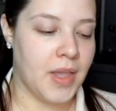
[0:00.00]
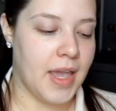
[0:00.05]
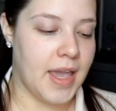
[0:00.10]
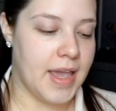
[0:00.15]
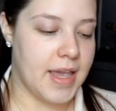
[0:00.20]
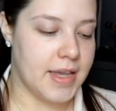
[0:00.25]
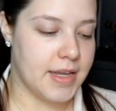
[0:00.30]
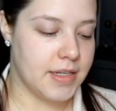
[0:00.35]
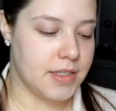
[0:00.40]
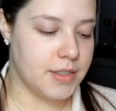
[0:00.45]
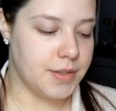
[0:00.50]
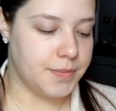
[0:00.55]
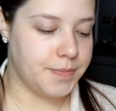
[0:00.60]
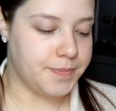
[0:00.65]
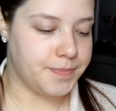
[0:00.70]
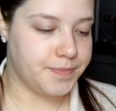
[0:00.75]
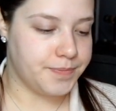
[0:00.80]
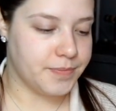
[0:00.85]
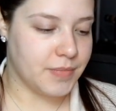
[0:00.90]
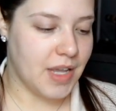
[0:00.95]
And
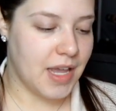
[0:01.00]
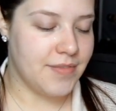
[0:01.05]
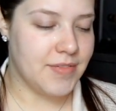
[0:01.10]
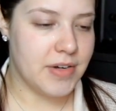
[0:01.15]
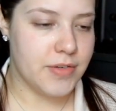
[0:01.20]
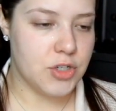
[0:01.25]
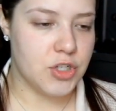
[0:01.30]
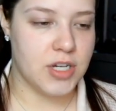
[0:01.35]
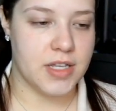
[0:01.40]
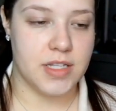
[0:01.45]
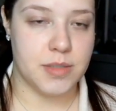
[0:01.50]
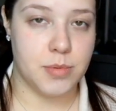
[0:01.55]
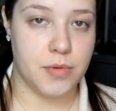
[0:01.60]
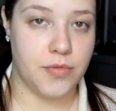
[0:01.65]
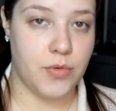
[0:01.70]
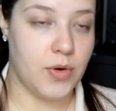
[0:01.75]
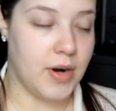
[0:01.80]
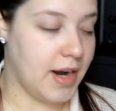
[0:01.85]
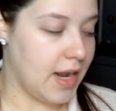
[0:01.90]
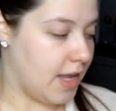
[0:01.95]
I've never tried this
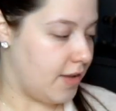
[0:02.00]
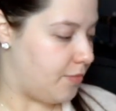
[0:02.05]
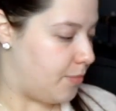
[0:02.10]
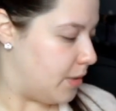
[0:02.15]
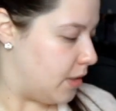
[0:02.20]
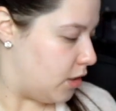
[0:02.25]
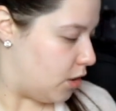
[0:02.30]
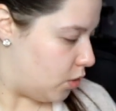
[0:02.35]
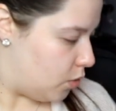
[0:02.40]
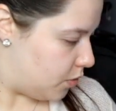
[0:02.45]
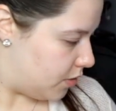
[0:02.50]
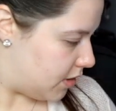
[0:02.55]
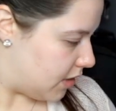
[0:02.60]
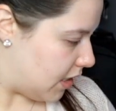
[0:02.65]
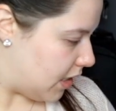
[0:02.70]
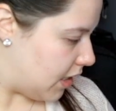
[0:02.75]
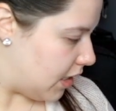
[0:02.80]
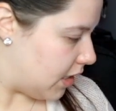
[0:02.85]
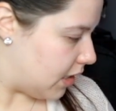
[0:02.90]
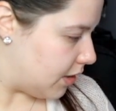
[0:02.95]
before. I've been
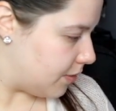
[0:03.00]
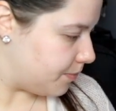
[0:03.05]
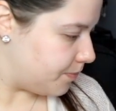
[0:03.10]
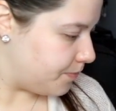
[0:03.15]
using